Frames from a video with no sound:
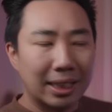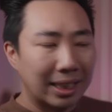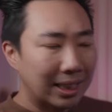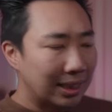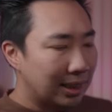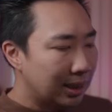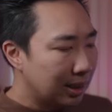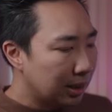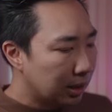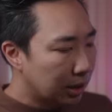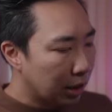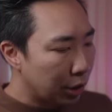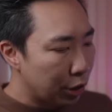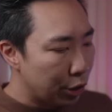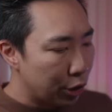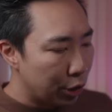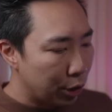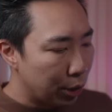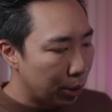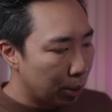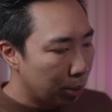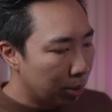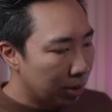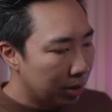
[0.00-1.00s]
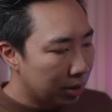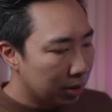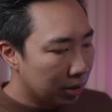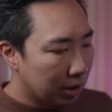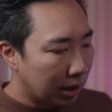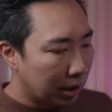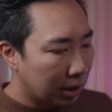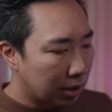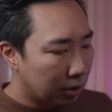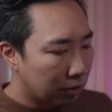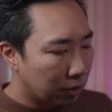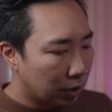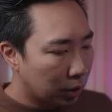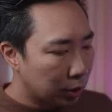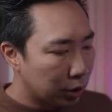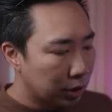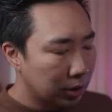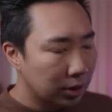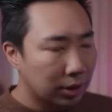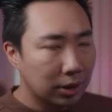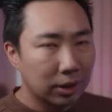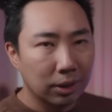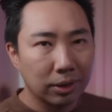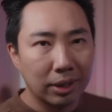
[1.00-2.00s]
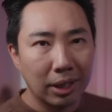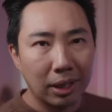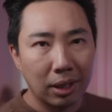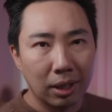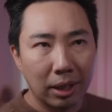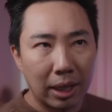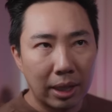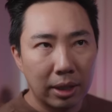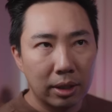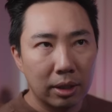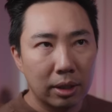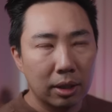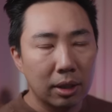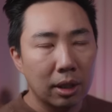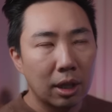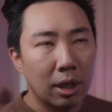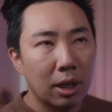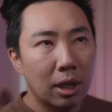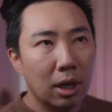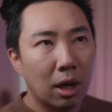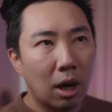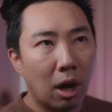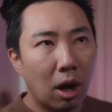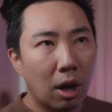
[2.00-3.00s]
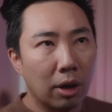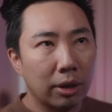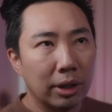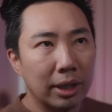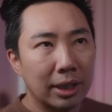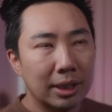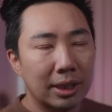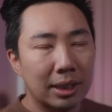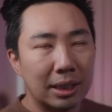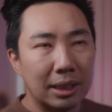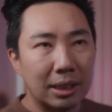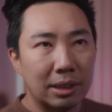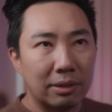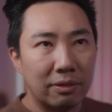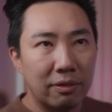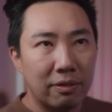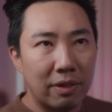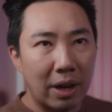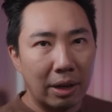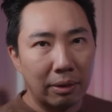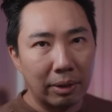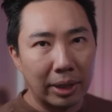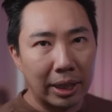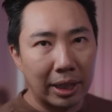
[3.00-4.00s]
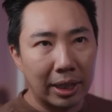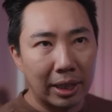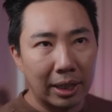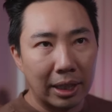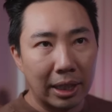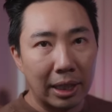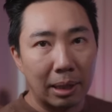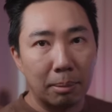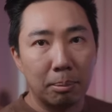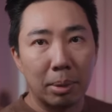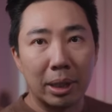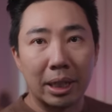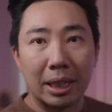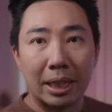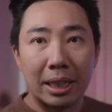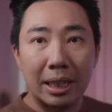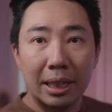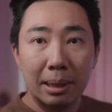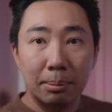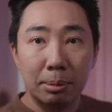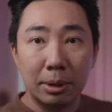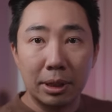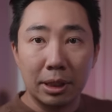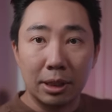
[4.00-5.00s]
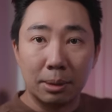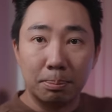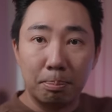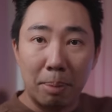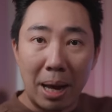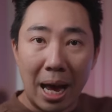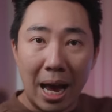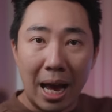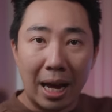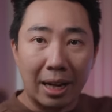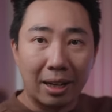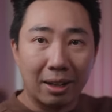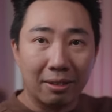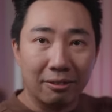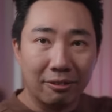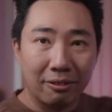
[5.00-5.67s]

This is the new leather version, so the leather on this is very thin, but it keeps this bag